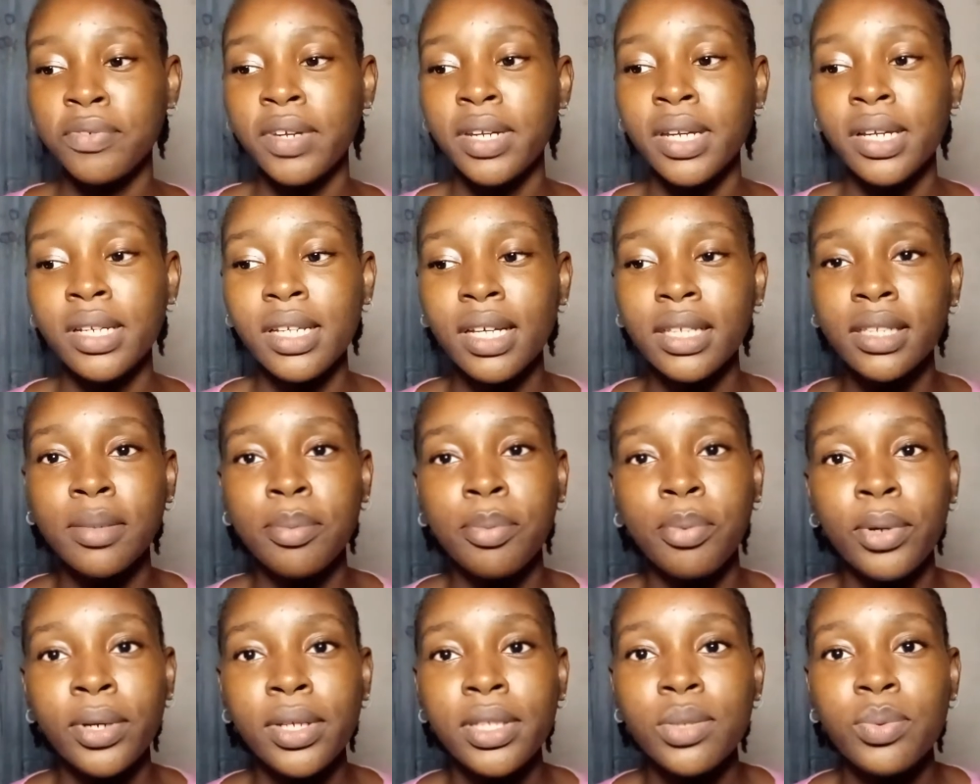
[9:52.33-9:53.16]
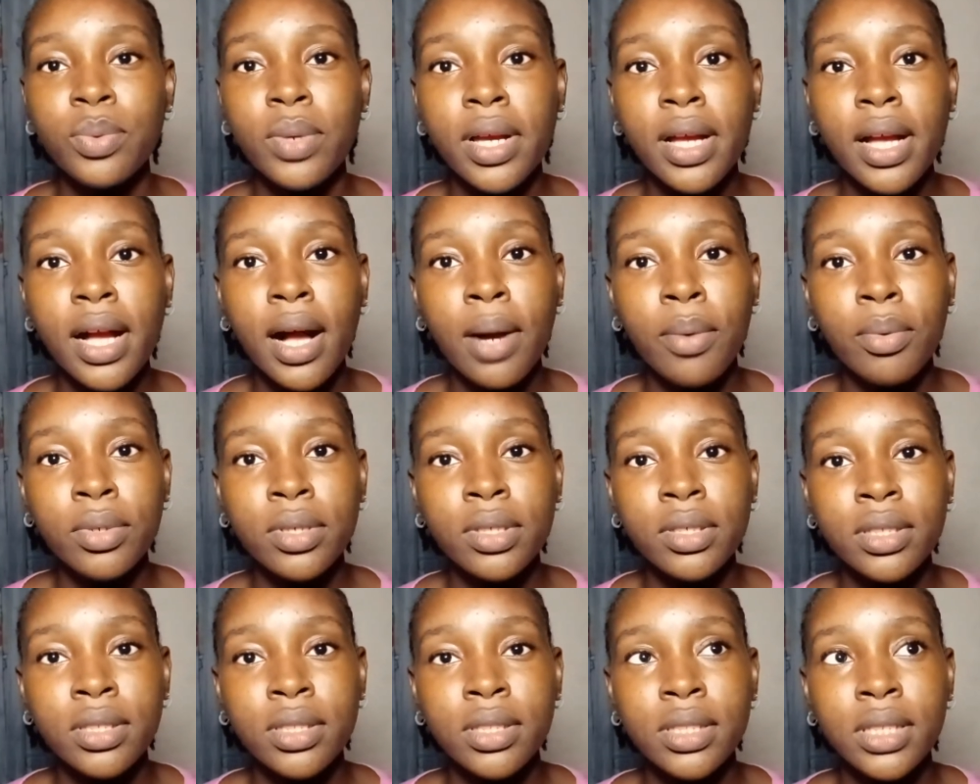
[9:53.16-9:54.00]
finally at a point where I
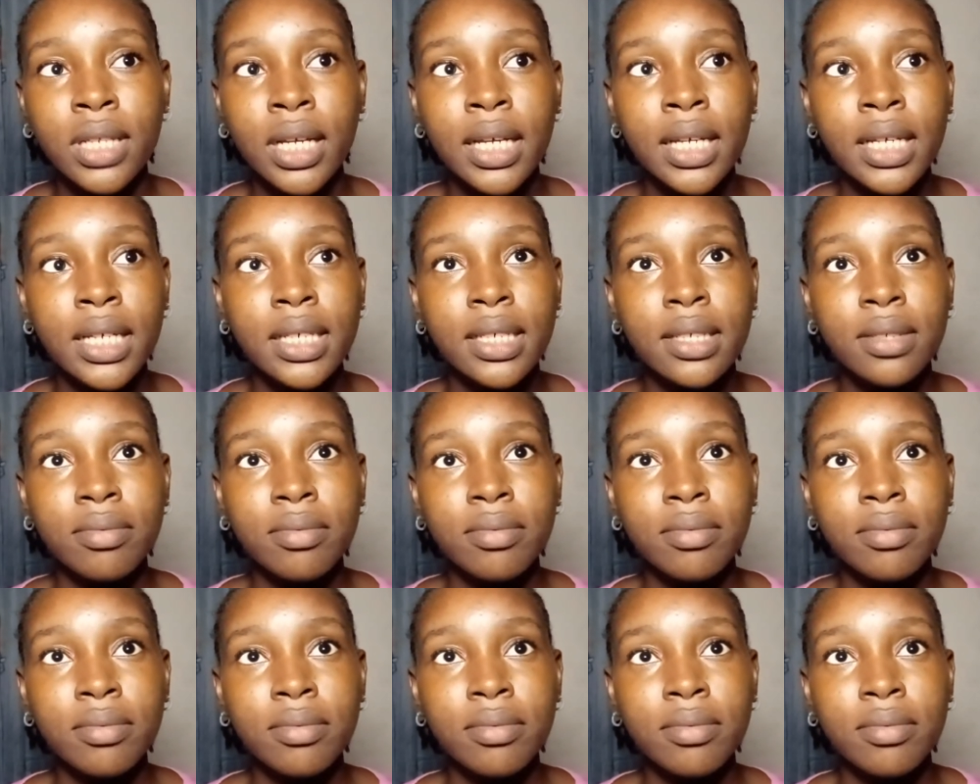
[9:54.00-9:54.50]
was like